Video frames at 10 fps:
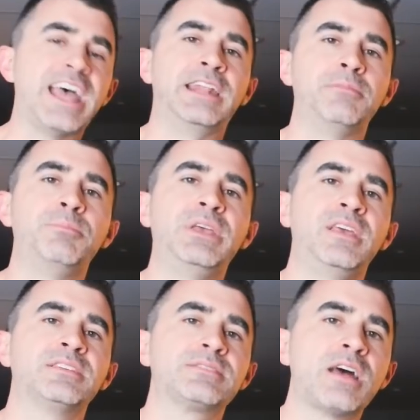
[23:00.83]
tenant
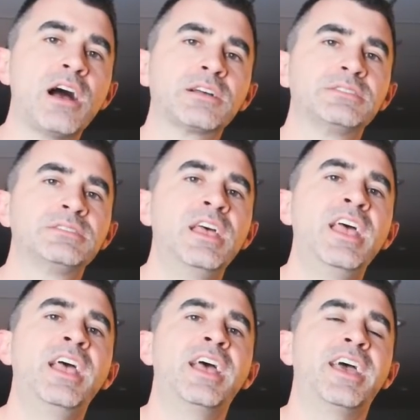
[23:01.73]
being stocks.
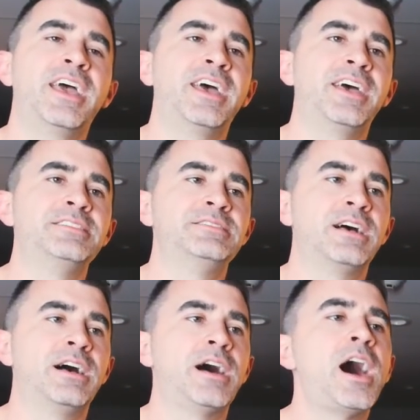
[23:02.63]
And
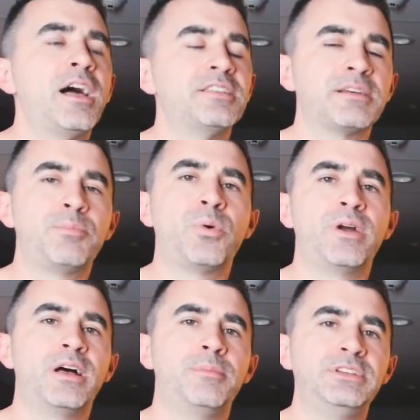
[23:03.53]
at some
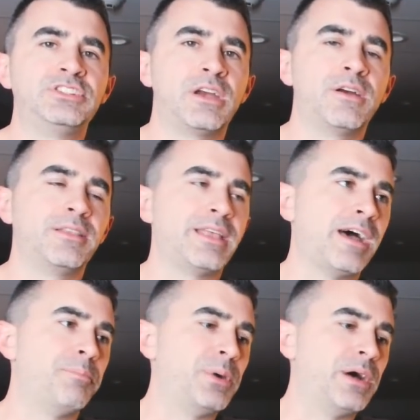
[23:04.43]
point I'll be sharing that.